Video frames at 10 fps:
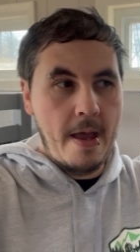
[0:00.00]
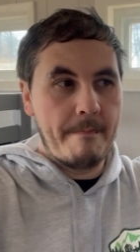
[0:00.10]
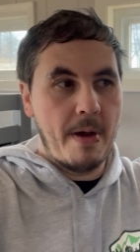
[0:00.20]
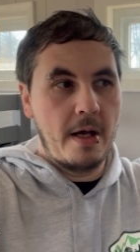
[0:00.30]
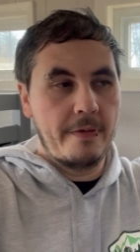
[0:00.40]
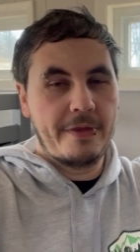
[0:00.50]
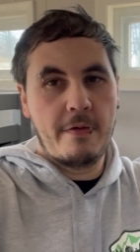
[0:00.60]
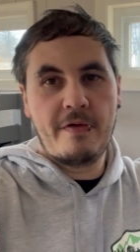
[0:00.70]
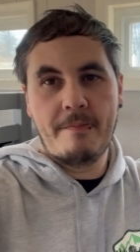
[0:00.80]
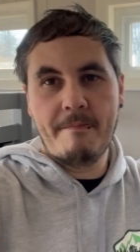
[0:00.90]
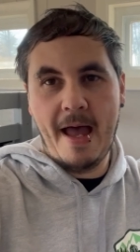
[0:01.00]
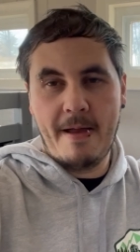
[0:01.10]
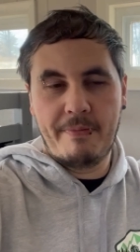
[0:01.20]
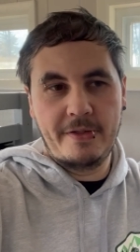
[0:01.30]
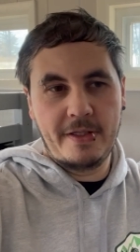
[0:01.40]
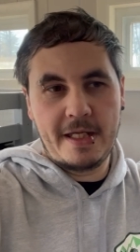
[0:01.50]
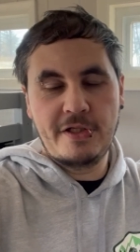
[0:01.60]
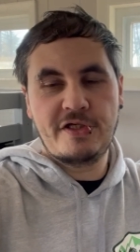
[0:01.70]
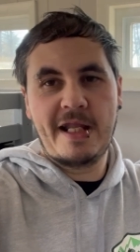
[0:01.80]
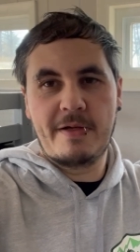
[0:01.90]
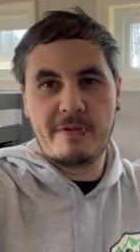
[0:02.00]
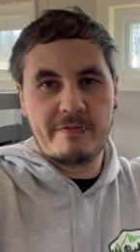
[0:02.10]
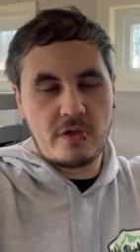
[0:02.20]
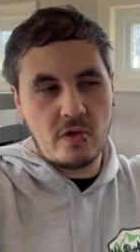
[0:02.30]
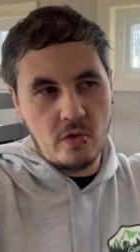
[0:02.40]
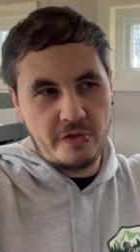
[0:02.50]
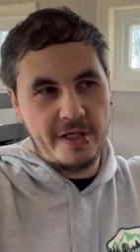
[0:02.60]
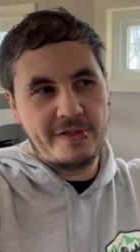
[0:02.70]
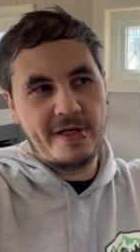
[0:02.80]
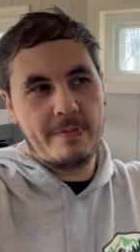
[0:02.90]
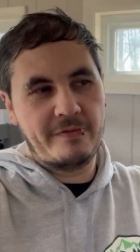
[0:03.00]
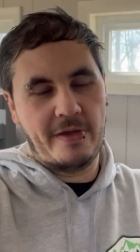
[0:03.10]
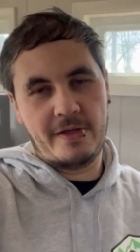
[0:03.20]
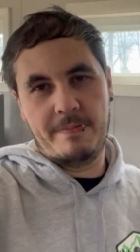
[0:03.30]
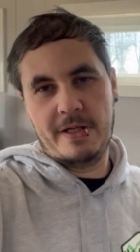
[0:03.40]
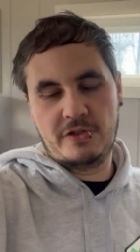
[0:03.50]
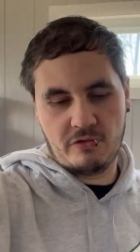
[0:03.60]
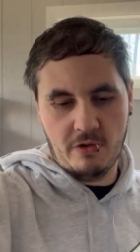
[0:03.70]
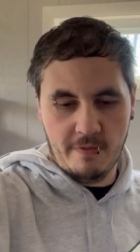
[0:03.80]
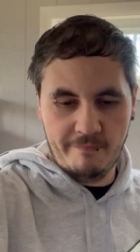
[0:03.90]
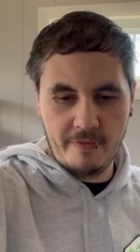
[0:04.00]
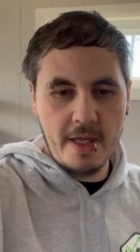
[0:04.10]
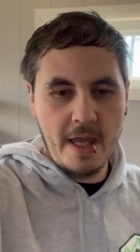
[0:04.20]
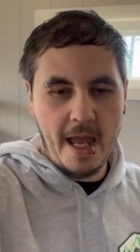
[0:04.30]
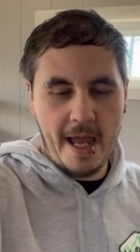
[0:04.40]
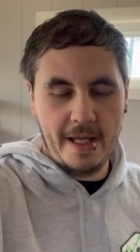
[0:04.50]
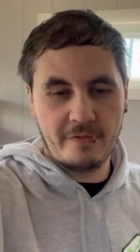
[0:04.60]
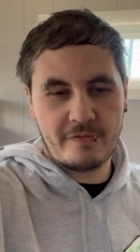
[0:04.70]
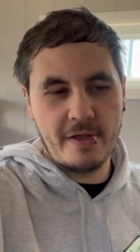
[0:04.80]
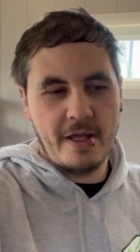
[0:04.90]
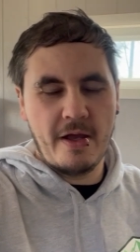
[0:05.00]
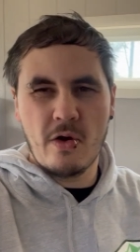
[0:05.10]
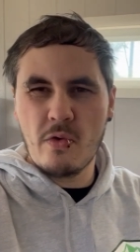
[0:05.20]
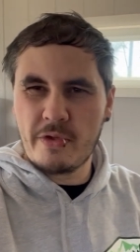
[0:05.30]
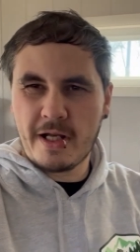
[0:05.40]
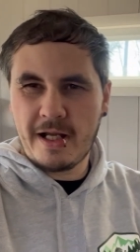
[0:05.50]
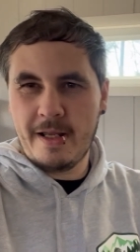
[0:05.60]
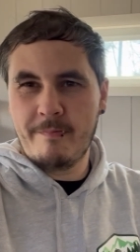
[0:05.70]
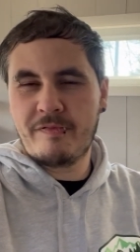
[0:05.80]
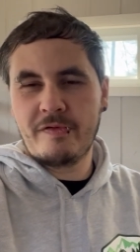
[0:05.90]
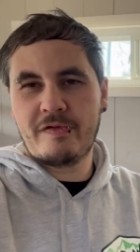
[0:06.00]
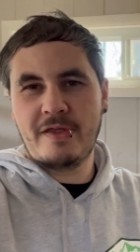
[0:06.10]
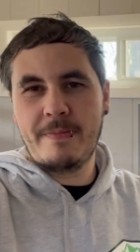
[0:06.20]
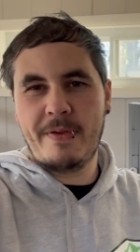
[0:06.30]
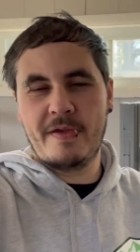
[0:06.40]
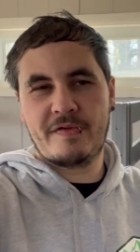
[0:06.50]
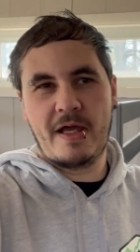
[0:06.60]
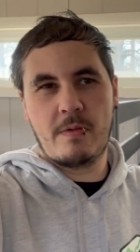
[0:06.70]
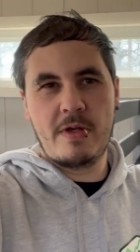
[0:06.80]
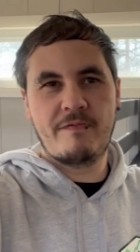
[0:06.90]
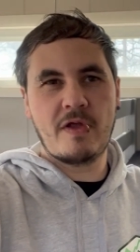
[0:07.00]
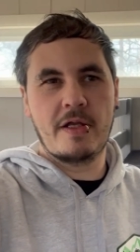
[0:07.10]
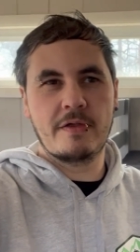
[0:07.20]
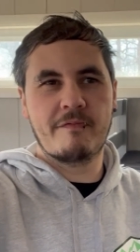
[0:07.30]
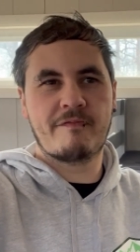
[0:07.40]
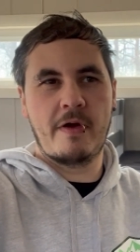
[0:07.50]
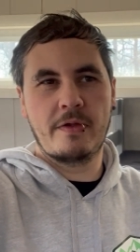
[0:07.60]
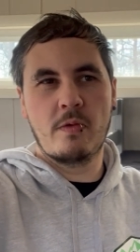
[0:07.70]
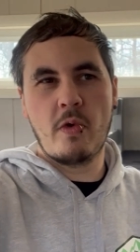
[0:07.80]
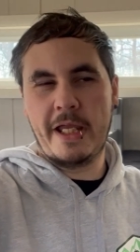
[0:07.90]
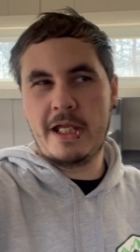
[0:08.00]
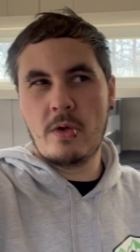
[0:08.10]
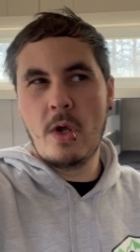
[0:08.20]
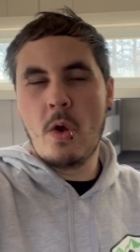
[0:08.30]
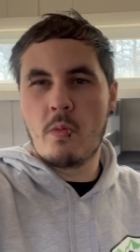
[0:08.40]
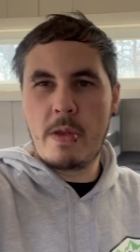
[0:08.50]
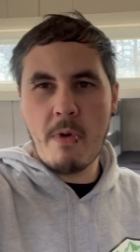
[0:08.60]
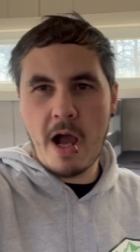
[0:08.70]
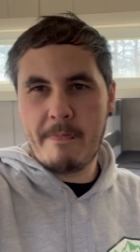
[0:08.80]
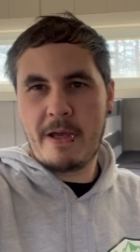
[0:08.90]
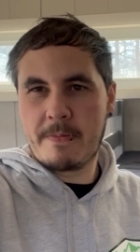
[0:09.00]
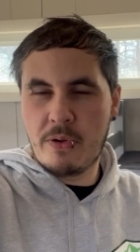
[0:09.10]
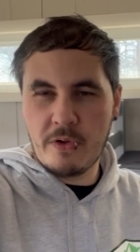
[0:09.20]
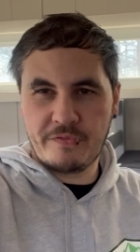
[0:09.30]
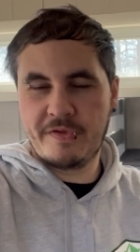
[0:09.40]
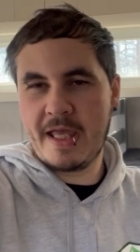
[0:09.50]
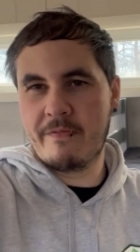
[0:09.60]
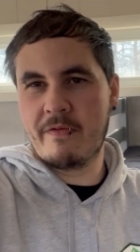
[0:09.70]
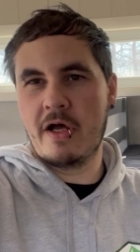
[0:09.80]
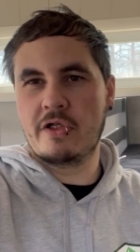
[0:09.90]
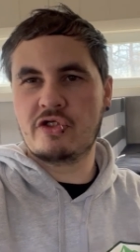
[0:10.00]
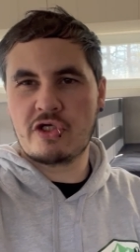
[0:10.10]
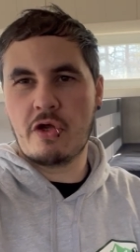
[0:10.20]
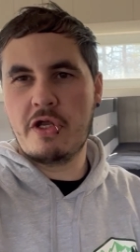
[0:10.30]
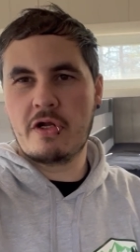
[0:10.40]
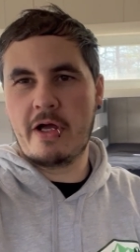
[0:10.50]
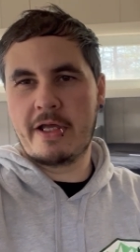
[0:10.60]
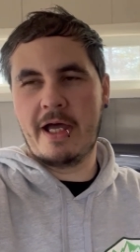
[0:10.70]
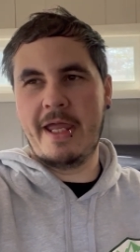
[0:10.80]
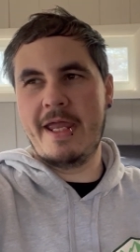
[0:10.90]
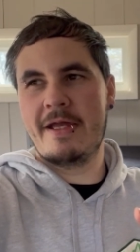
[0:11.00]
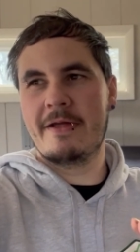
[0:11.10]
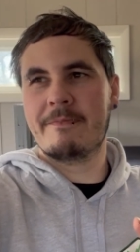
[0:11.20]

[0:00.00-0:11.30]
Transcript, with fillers: But there is a map in the kitchen that we recorded and we're taking a picture of, and all the clips and snippets that we've done throughout the week, we might be able to put together and show you like a